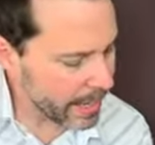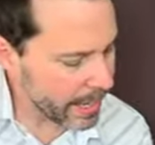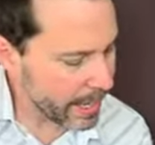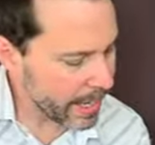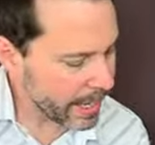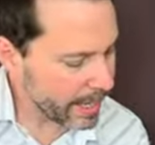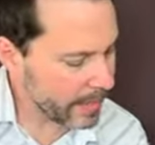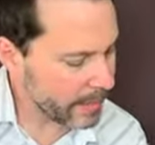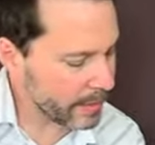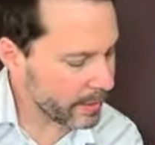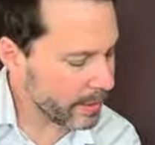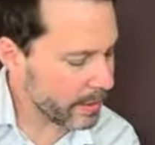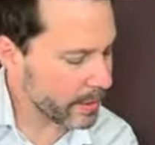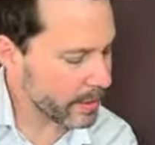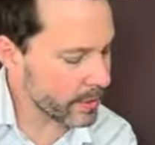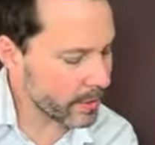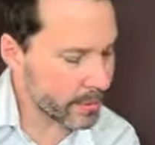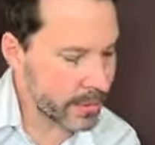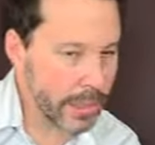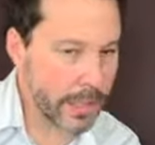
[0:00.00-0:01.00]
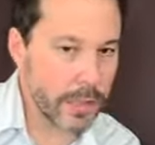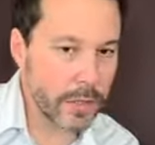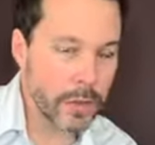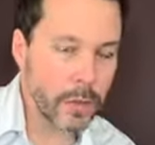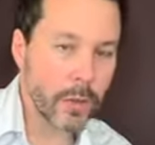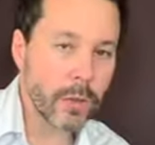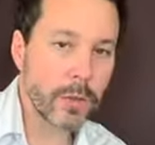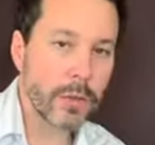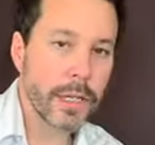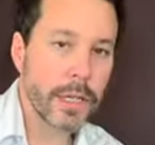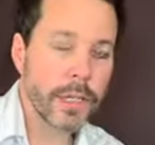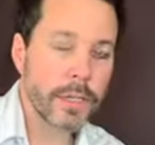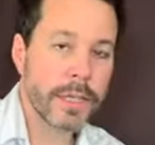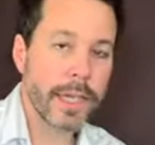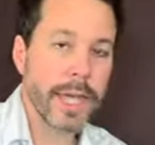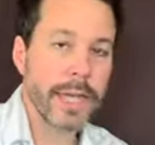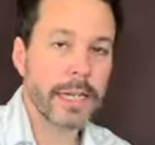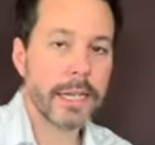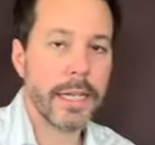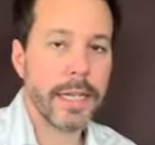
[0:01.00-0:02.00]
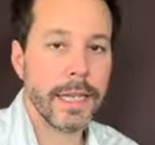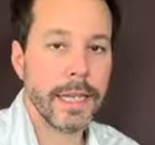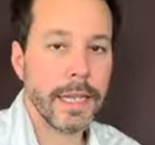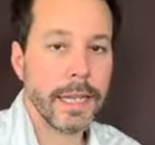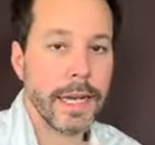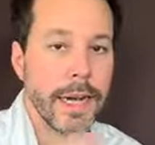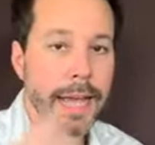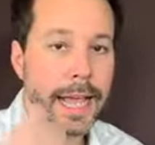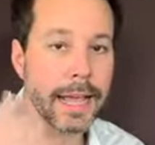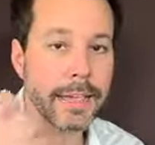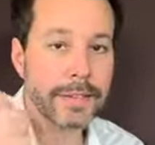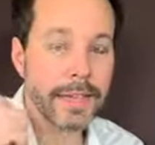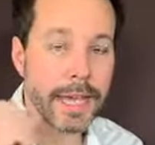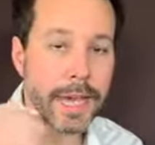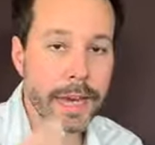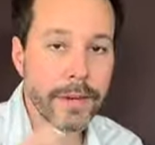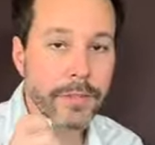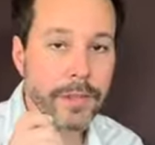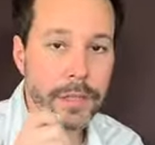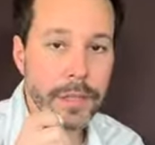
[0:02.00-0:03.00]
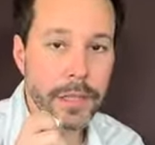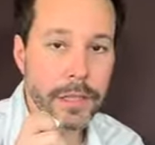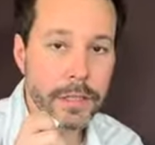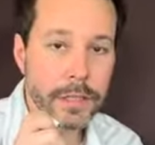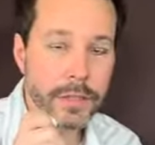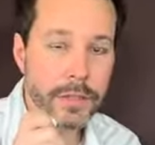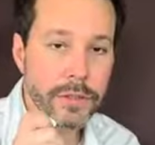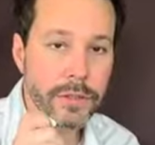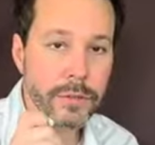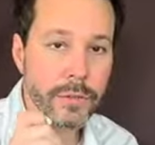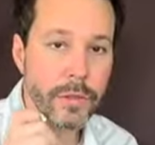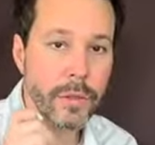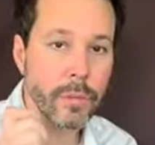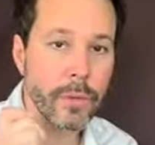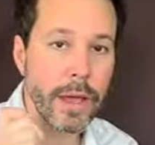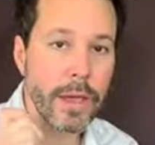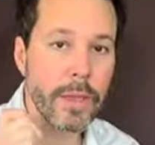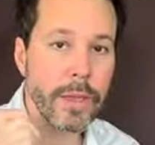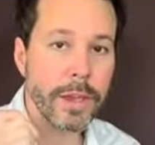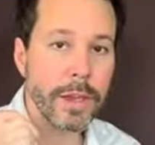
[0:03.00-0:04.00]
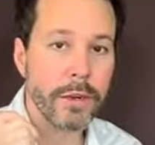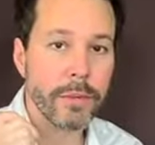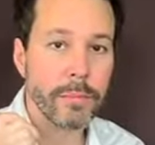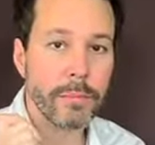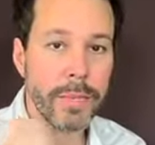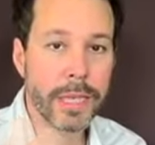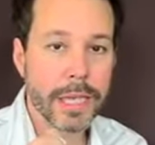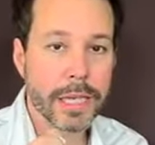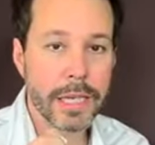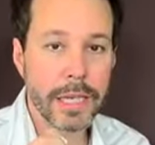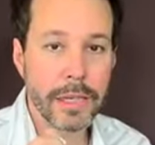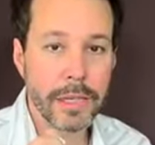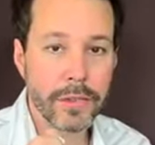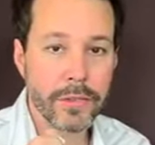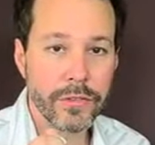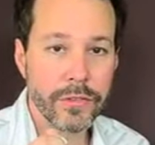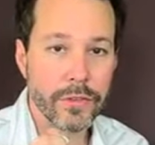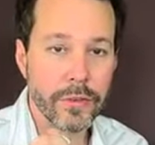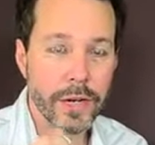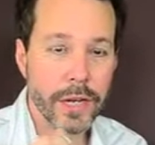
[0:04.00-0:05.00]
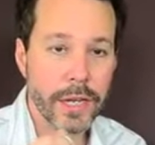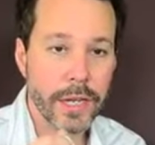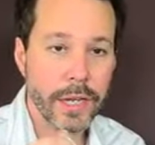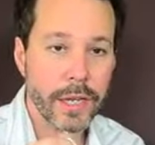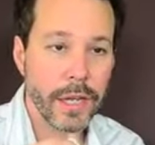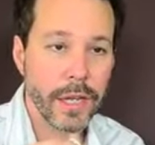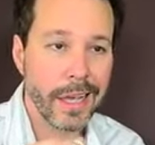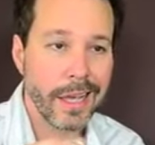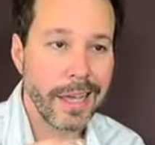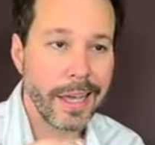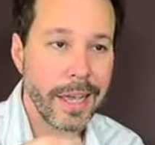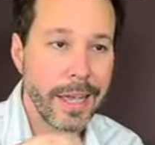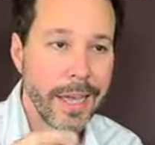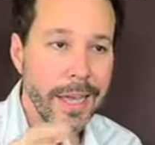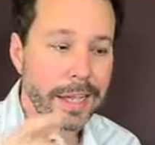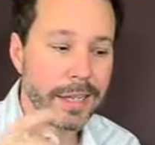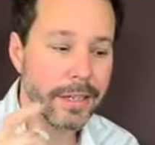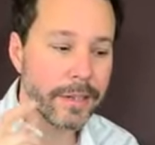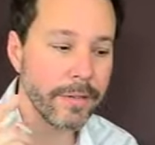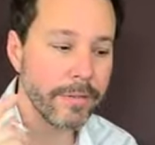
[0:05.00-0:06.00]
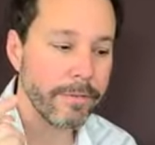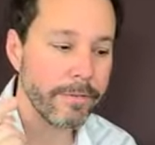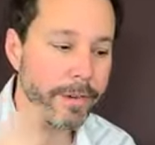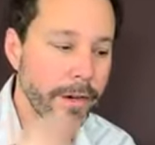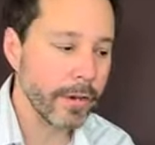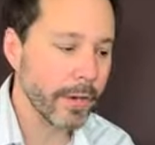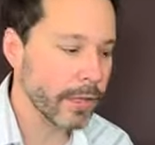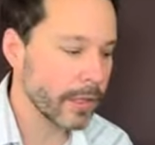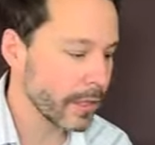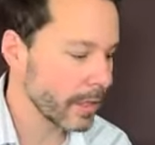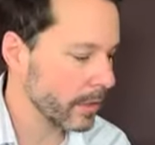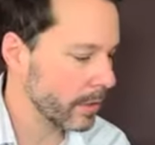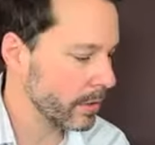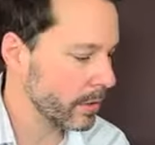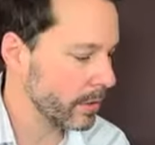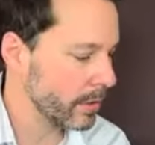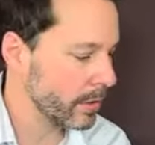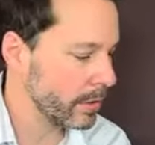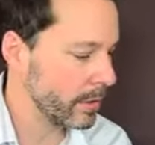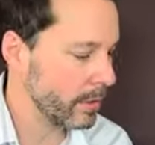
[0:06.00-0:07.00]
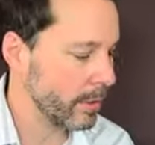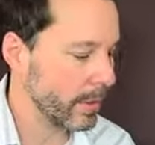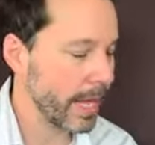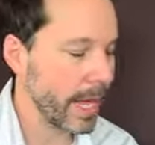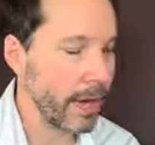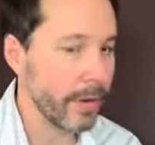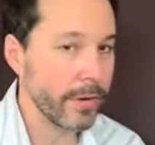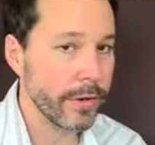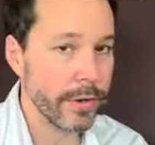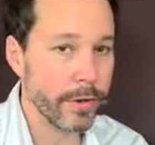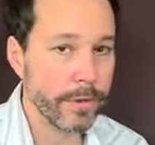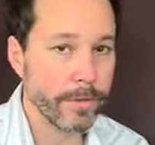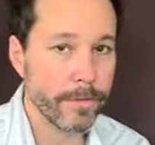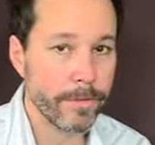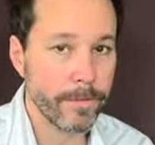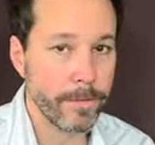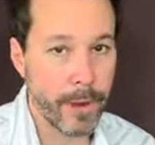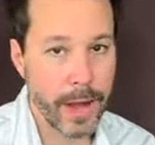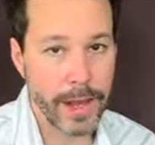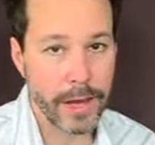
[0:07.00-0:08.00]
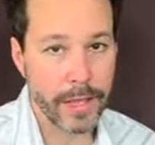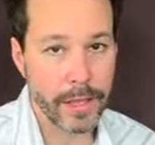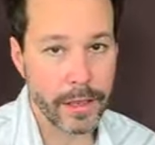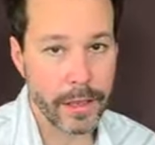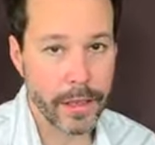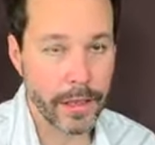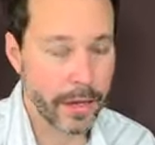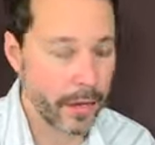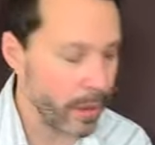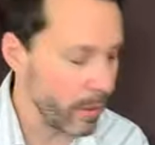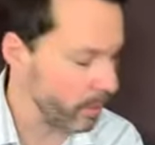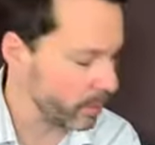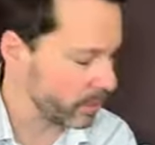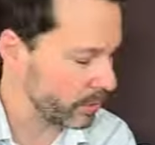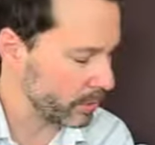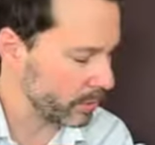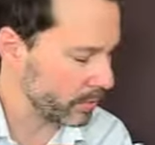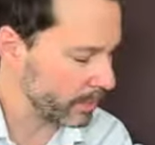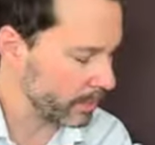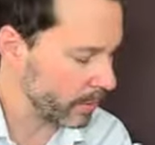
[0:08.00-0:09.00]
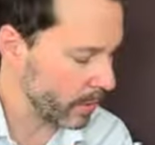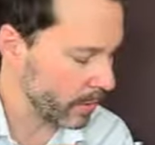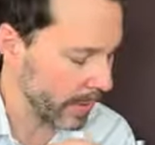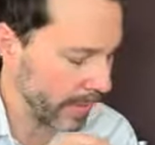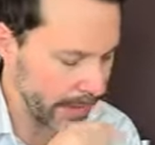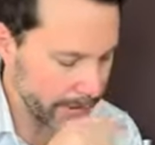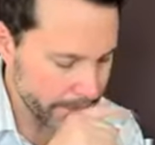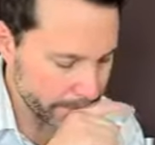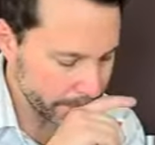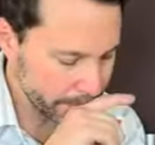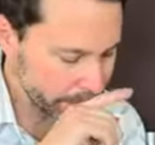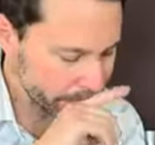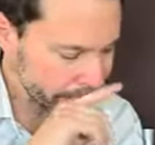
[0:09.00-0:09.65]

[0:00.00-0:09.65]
And this is a really cool little technique, and it has everything to do with the way that you're picking this string and very little to do with how you're fretting the note. Okay?